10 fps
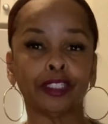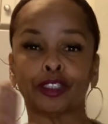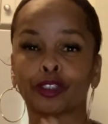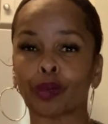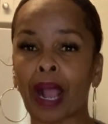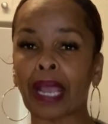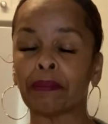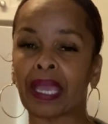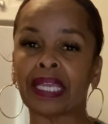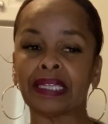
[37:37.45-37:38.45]
Try
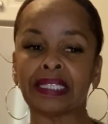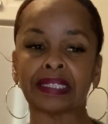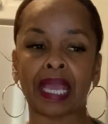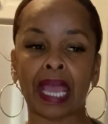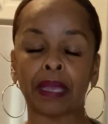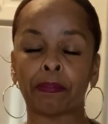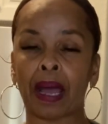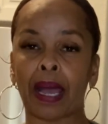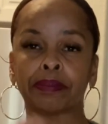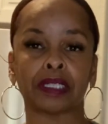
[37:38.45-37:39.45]
making these cake
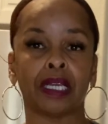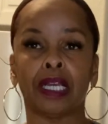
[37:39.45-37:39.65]
pops.